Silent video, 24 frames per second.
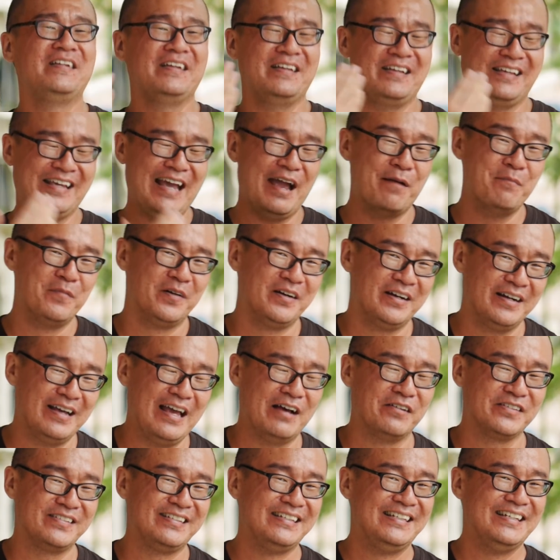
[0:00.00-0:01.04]
the camera
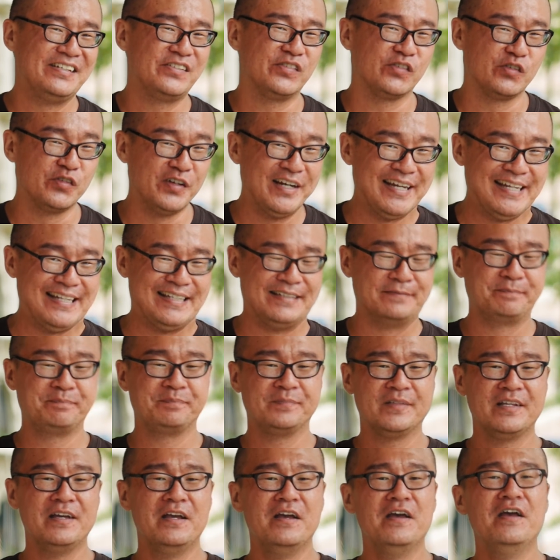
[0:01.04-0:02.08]
LCD screen.
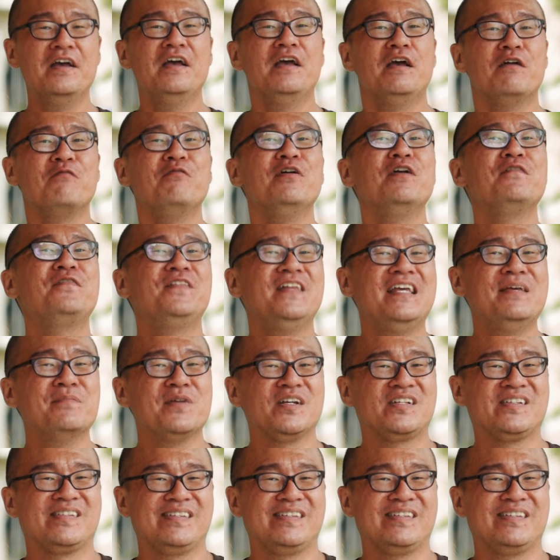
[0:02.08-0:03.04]
With the image